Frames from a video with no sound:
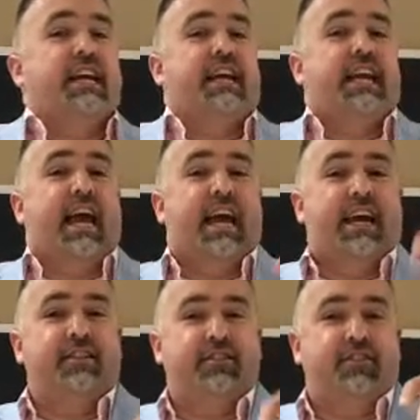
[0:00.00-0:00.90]
he
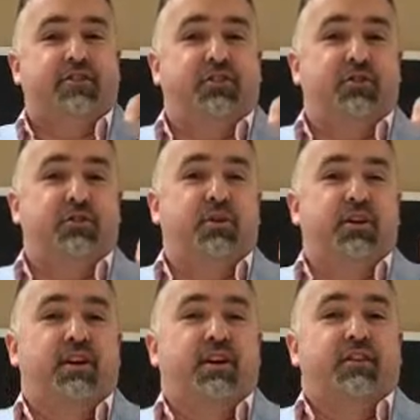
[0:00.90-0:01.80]
heads to
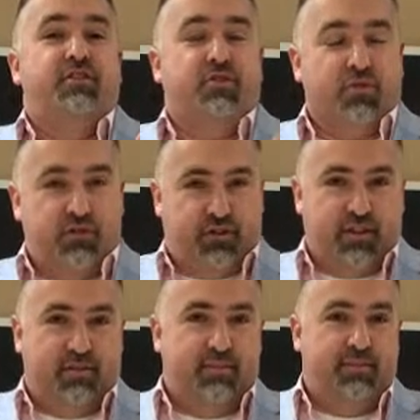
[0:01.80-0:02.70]

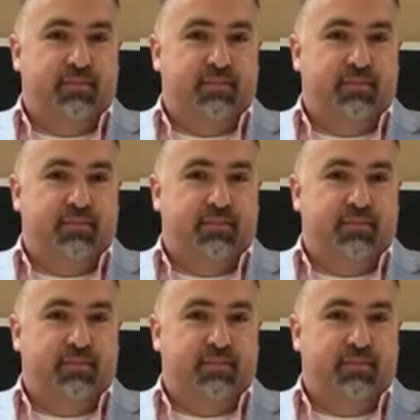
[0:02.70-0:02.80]
Jerusalem.